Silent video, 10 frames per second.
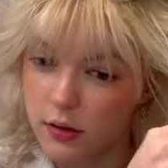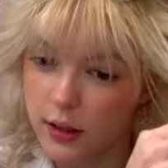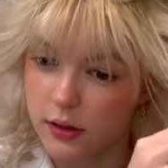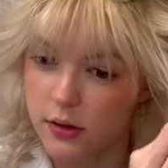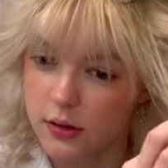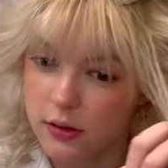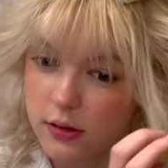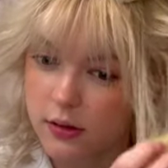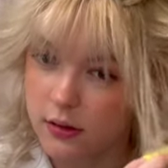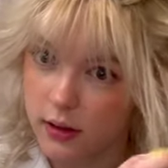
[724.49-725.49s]
I just,
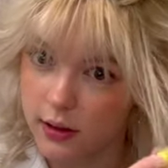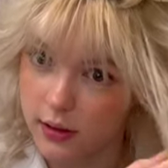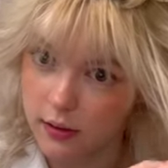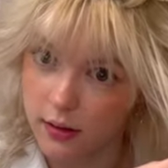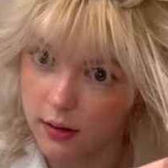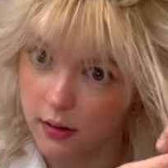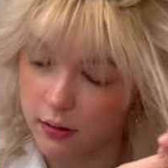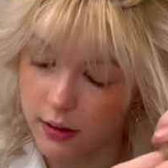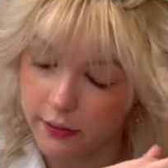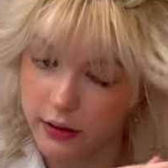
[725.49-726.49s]
like I said, don't
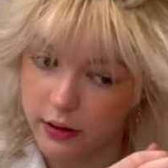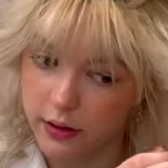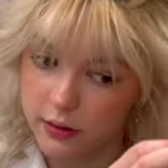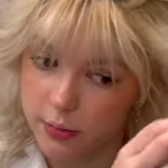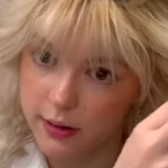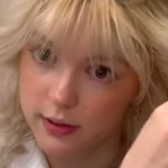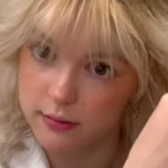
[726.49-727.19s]
have any hairspray.